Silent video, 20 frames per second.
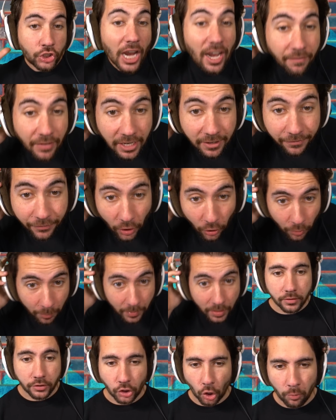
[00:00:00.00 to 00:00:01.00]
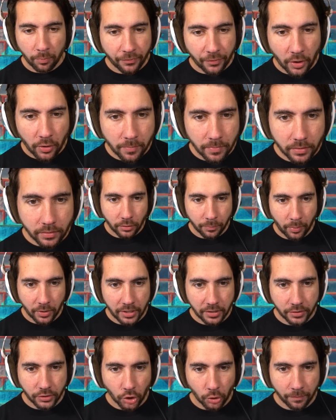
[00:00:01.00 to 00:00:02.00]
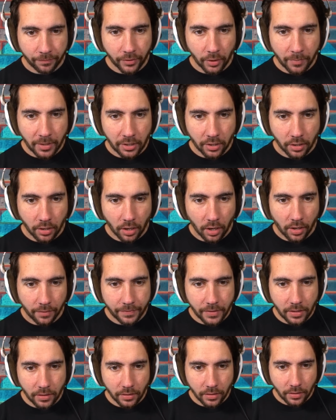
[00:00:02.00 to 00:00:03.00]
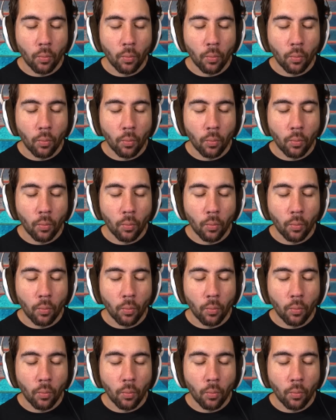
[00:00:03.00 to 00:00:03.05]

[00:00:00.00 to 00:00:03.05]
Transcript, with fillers: Shaving foam, soap foam? You're putting soap foam in your coffee?